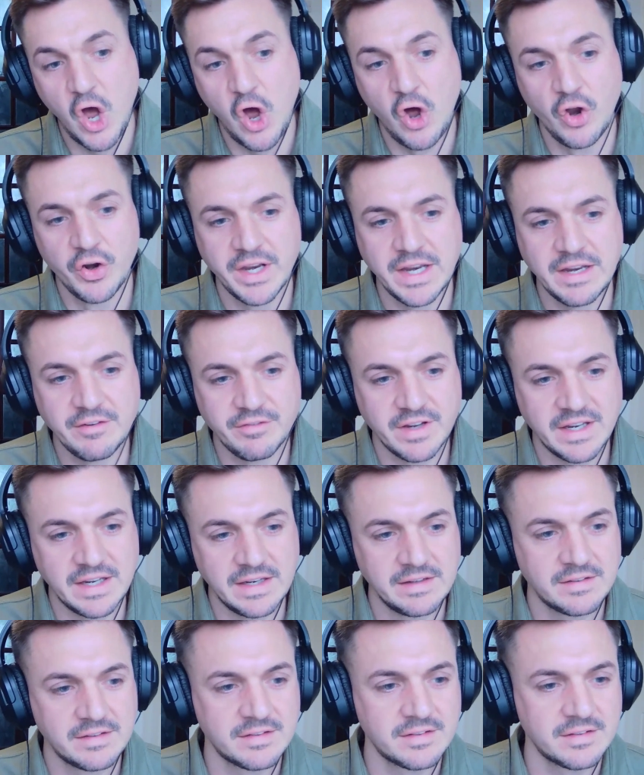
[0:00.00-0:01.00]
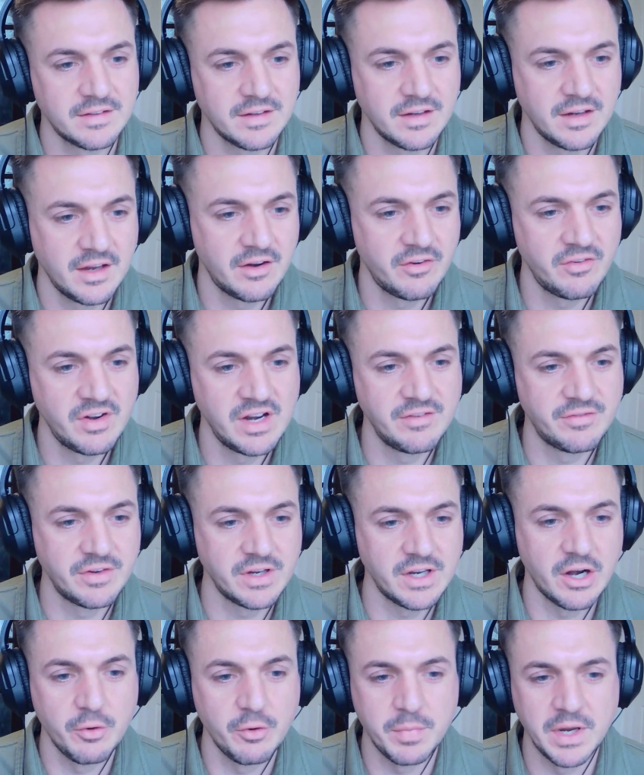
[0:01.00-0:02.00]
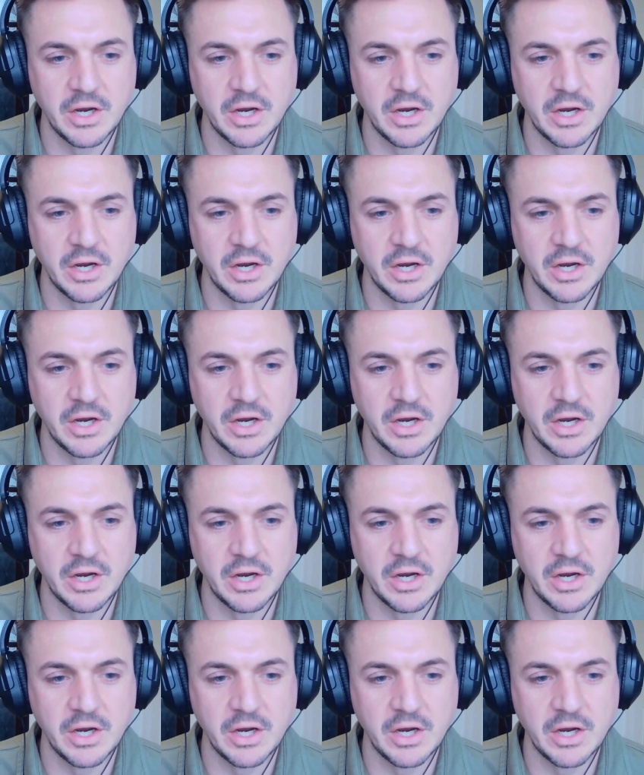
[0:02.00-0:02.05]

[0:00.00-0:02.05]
on EVs are either,